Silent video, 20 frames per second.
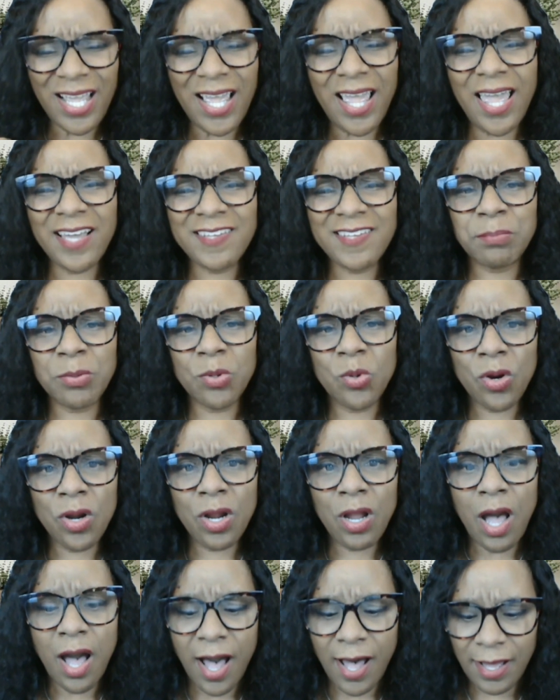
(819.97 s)

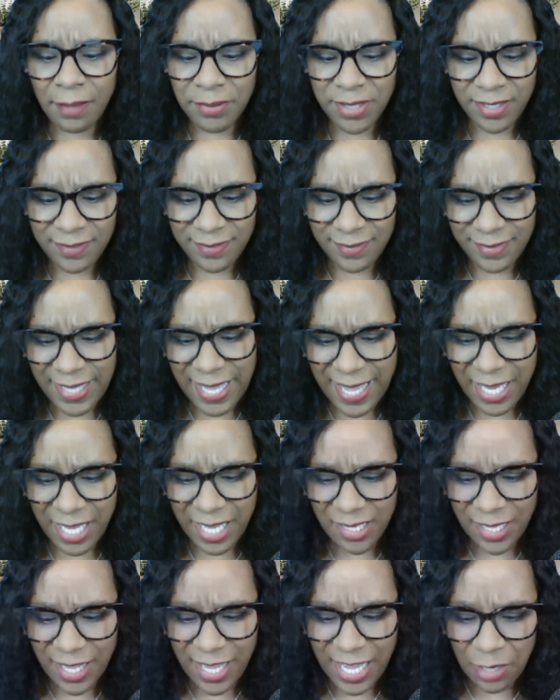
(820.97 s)
explore hobbies that
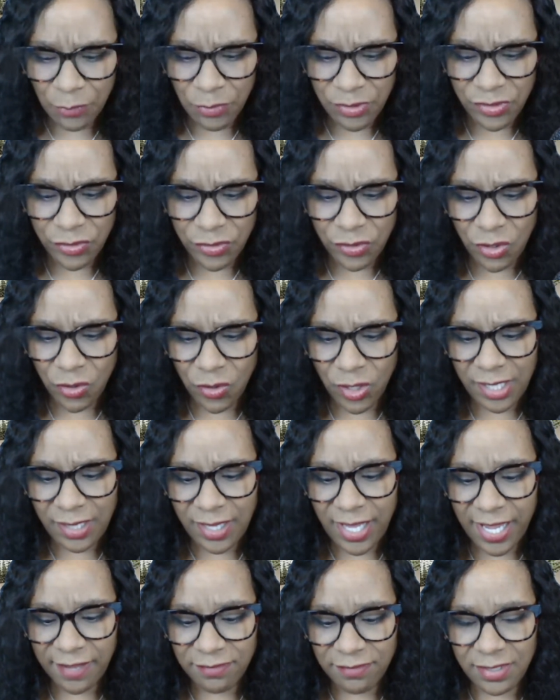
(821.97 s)
align with your current
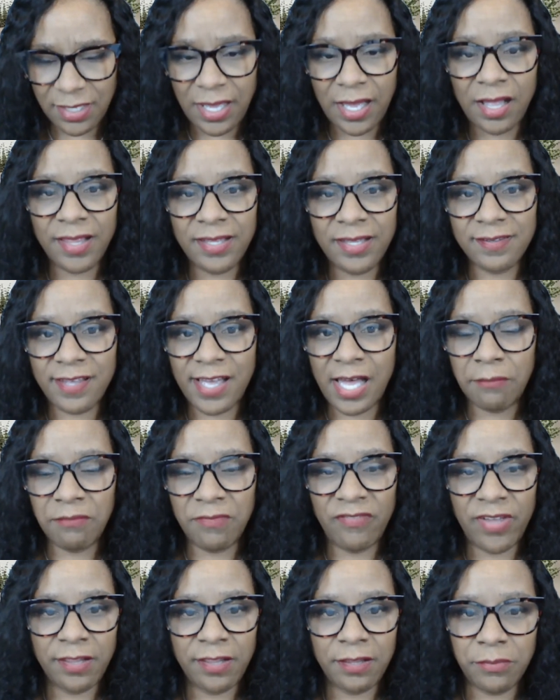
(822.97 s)
lifestyle and time
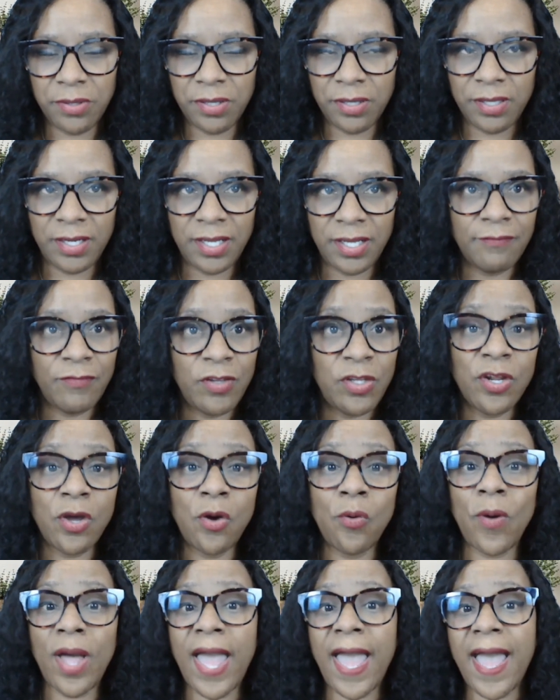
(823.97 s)
availability. You
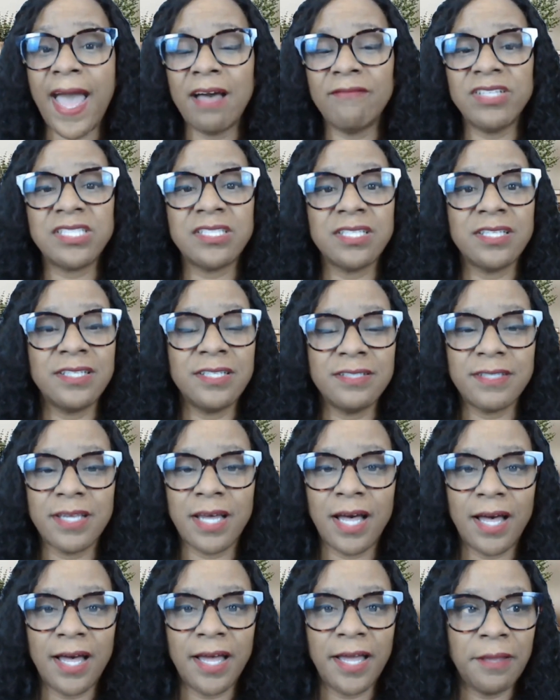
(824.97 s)
don't have a ton of
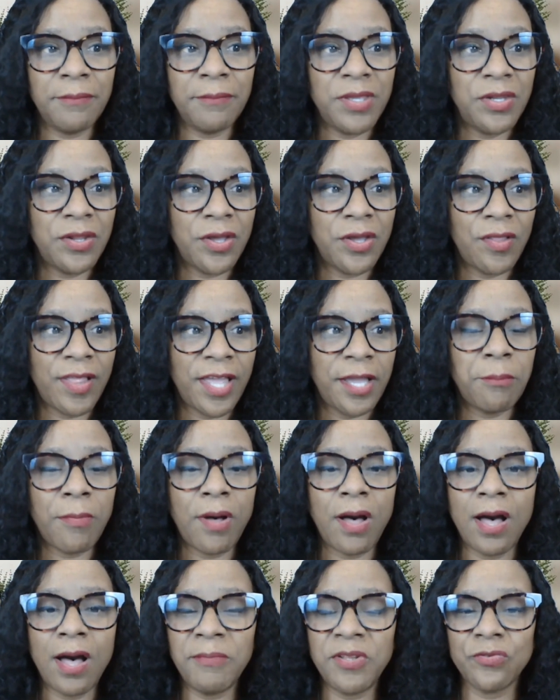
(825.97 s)
time, like
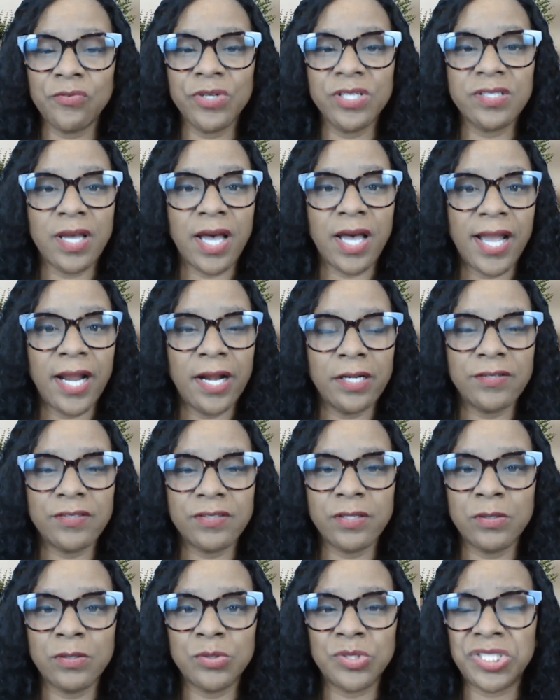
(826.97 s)
mom is retired,
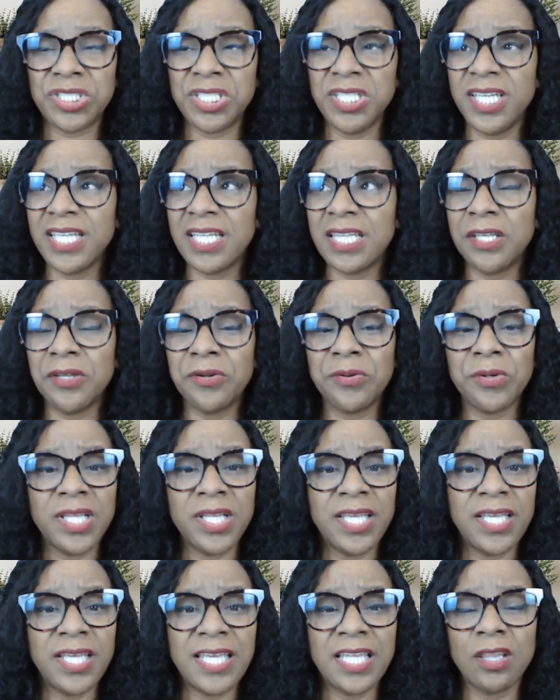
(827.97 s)
so she can
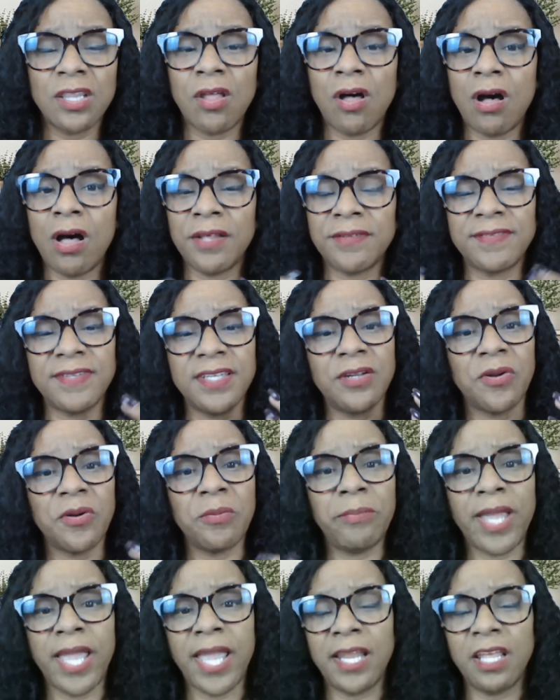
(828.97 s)
literally get lost in
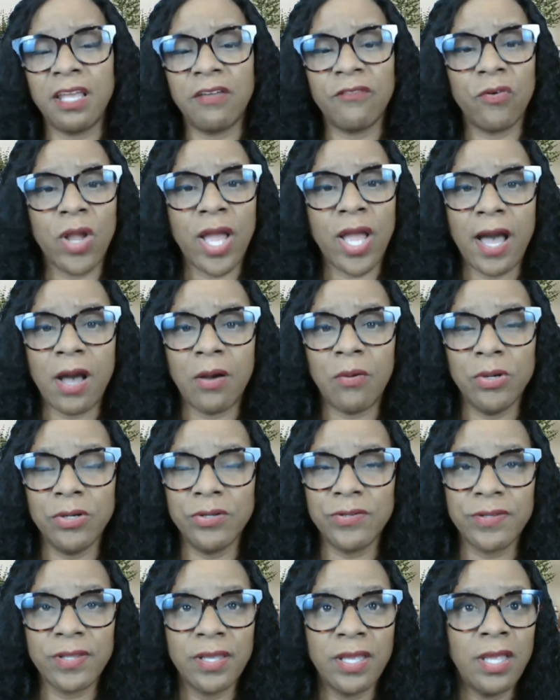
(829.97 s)
her painting for
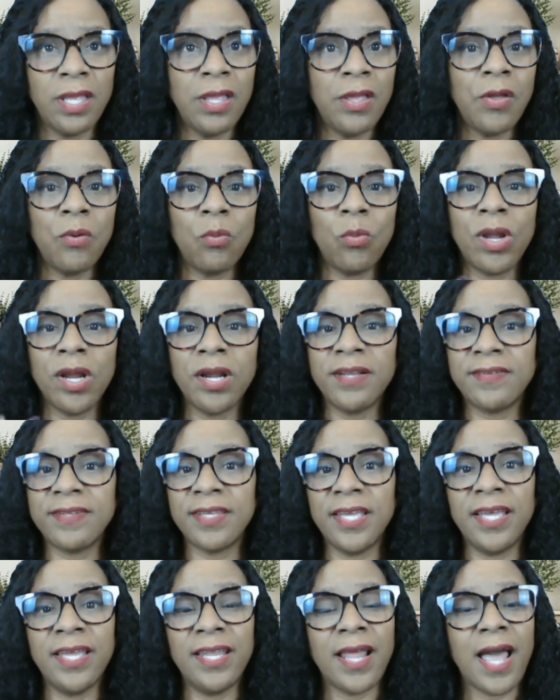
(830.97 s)
hours. Whereas
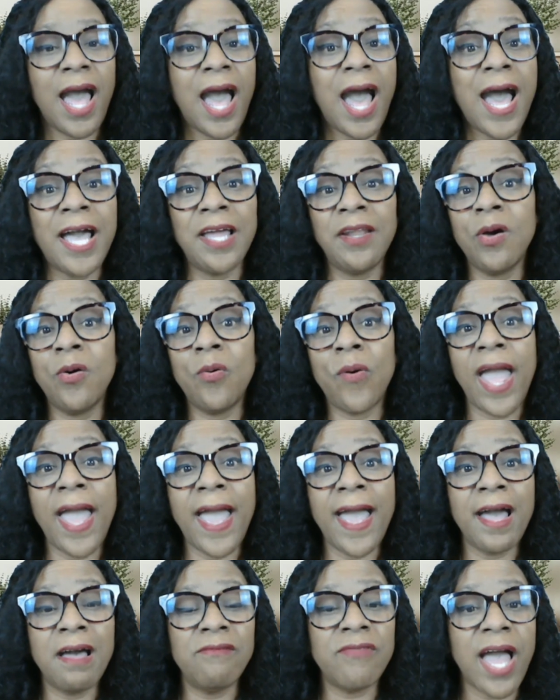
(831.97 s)
I don't
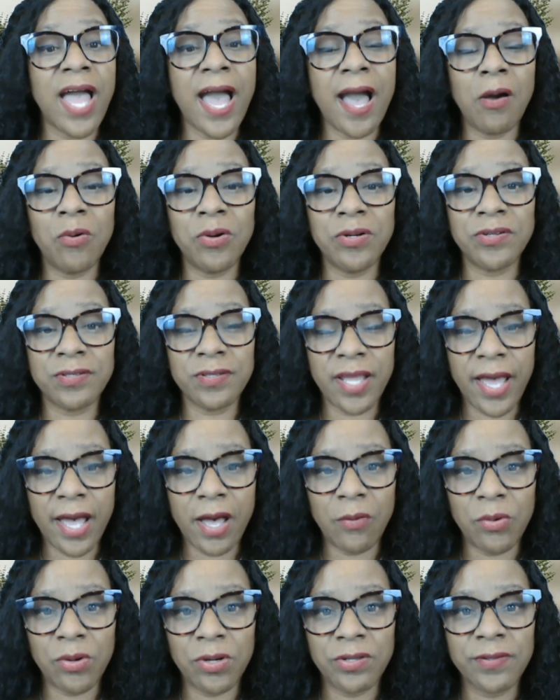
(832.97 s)
have hours and
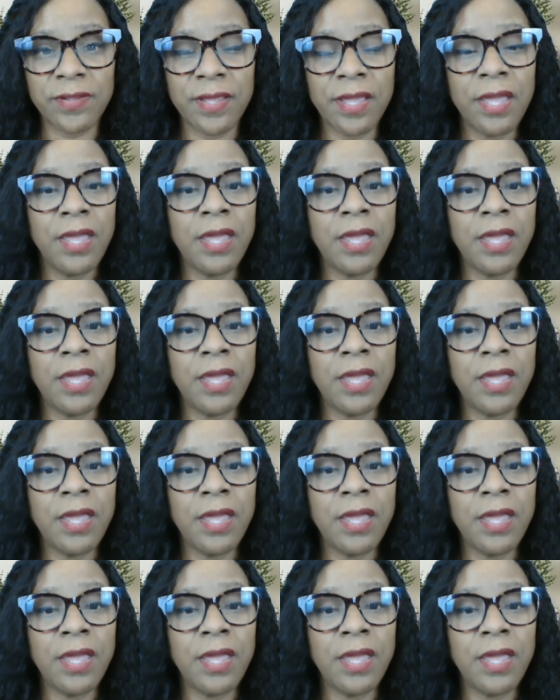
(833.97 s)
hours,